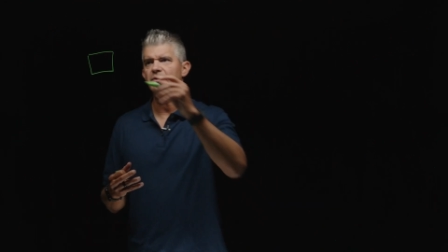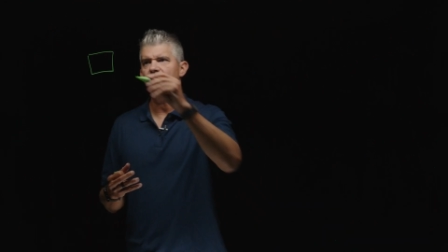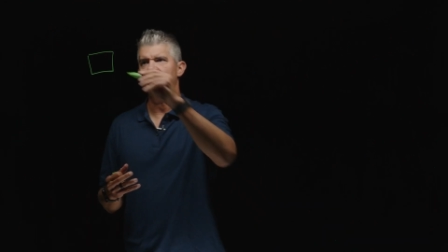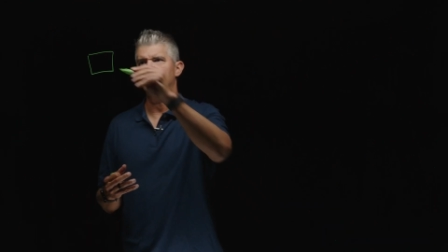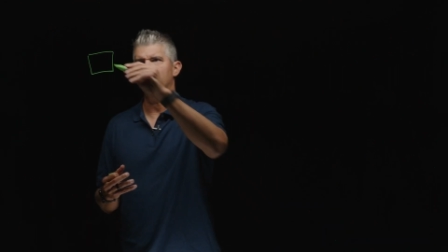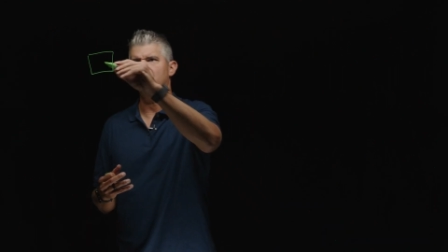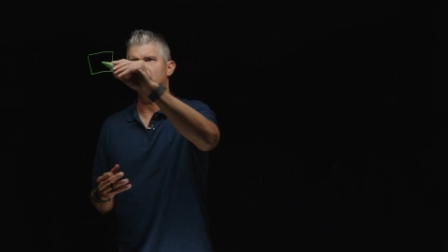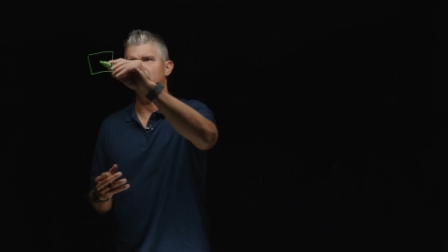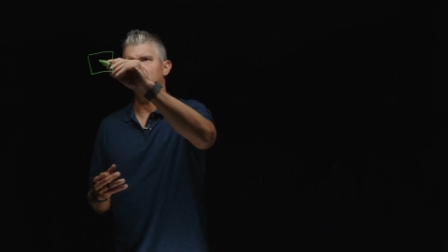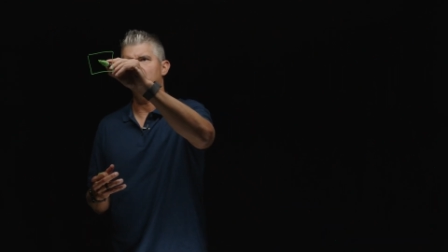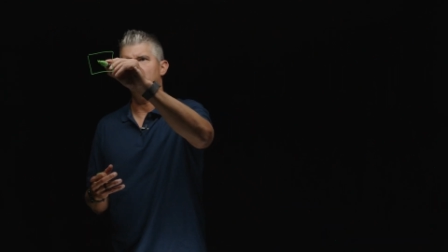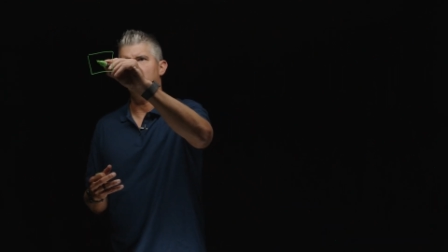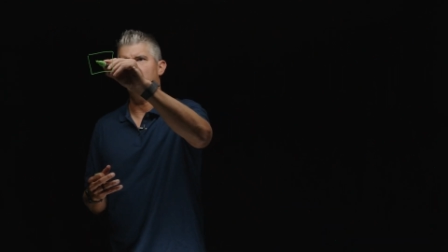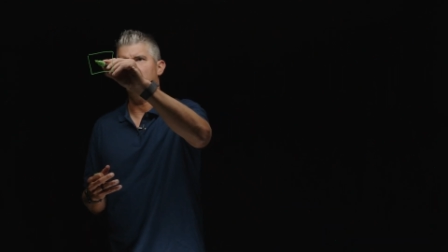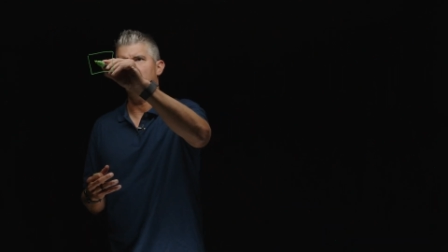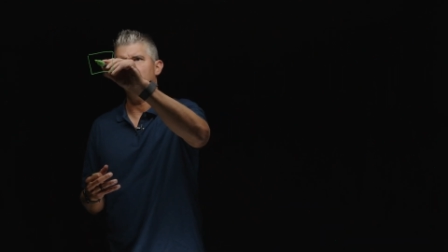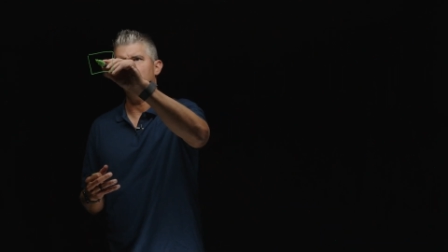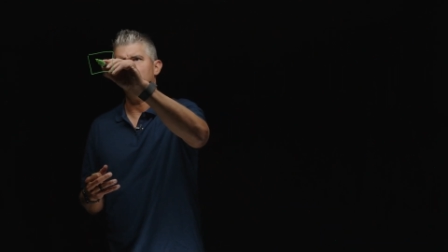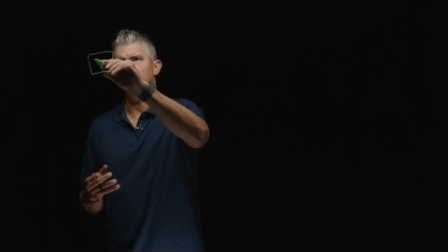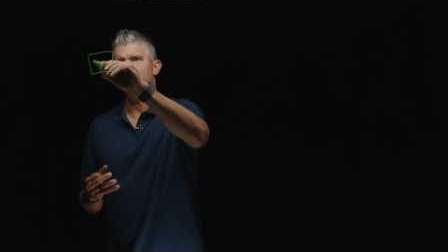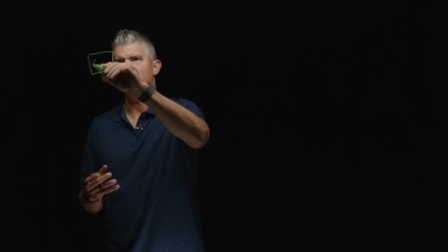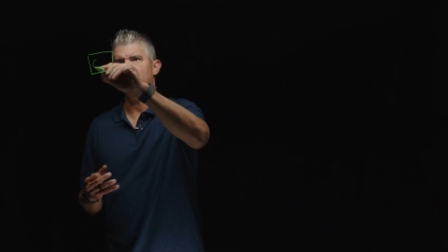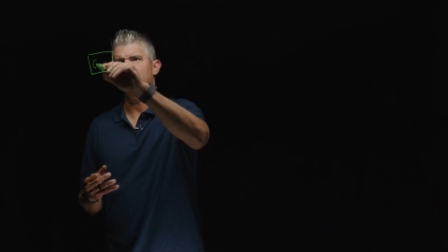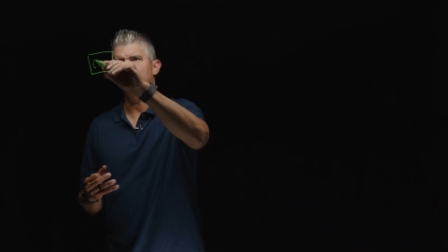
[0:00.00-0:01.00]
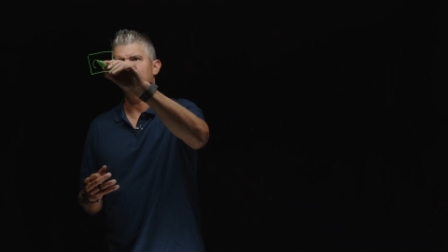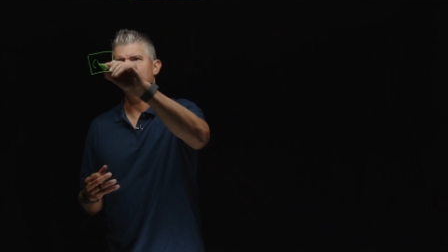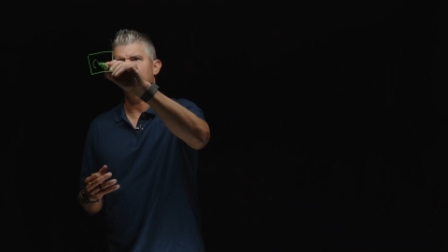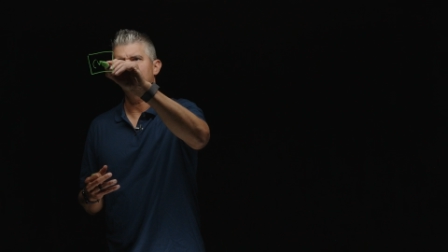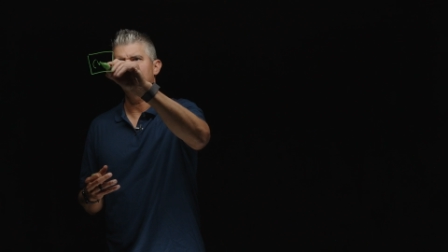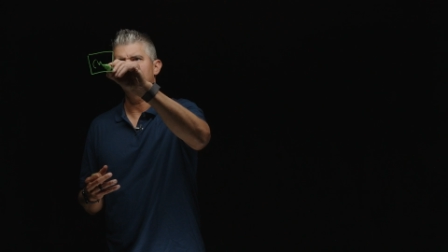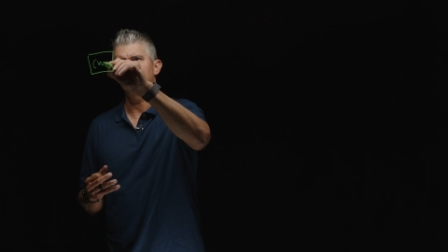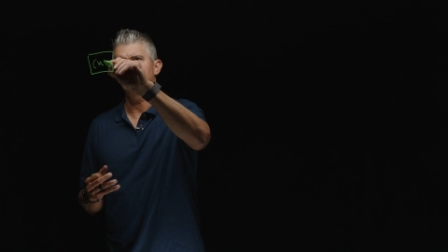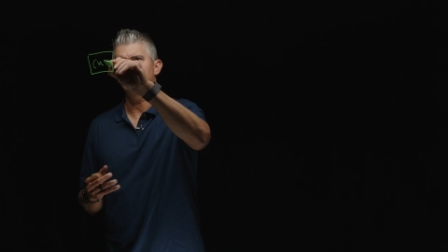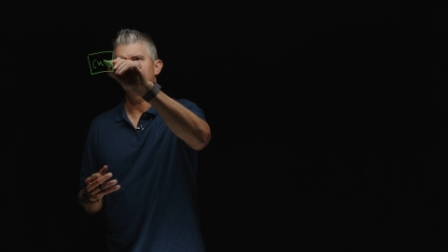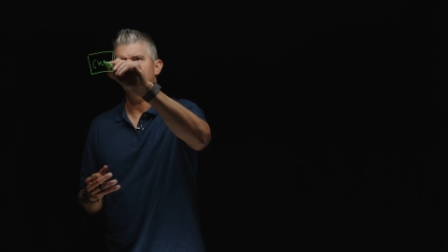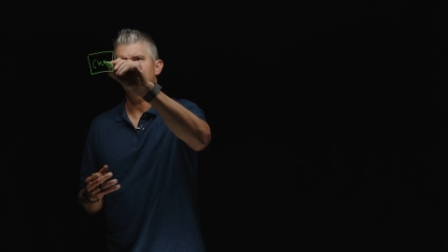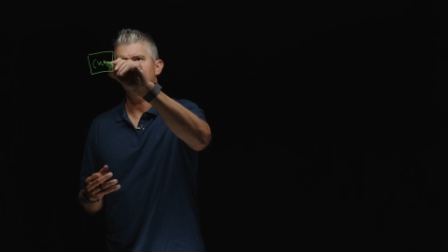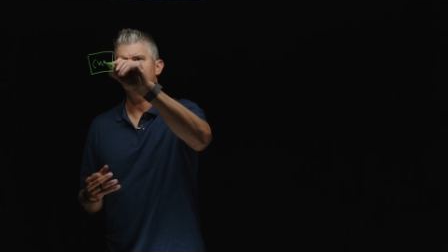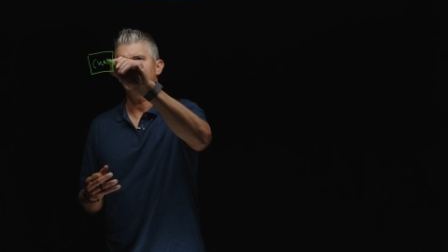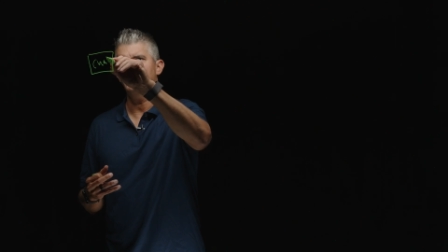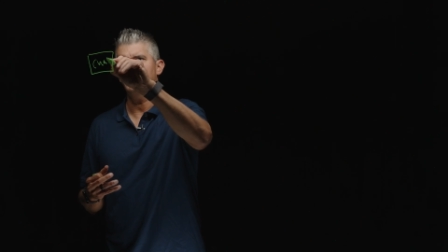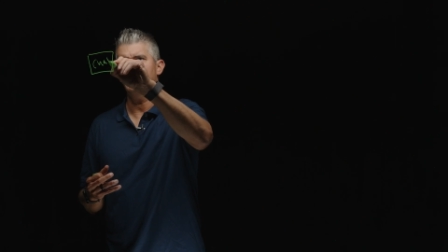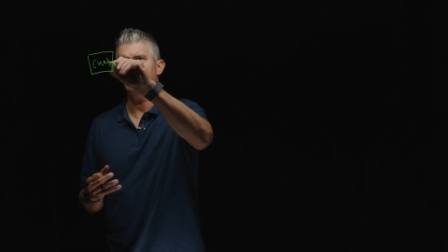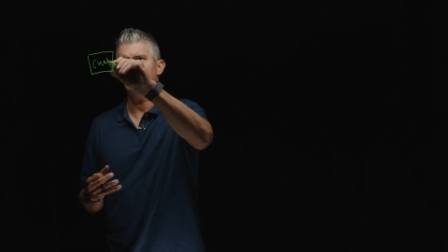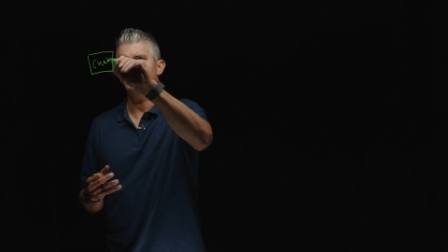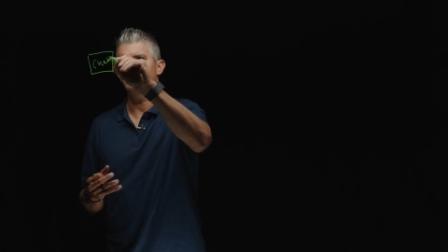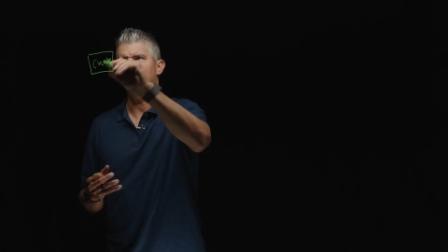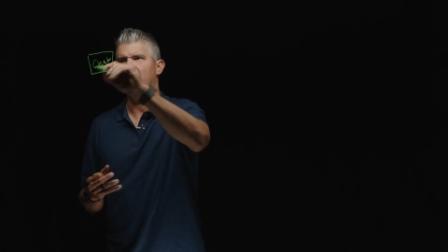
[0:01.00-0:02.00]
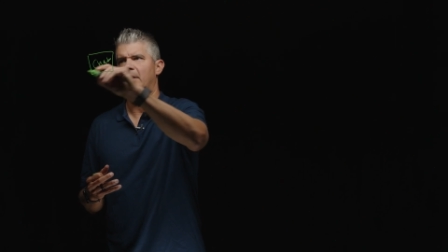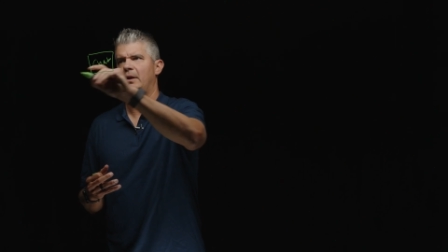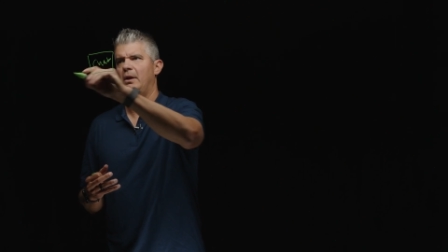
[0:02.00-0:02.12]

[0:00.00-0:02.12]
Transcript: So we'll call this chat.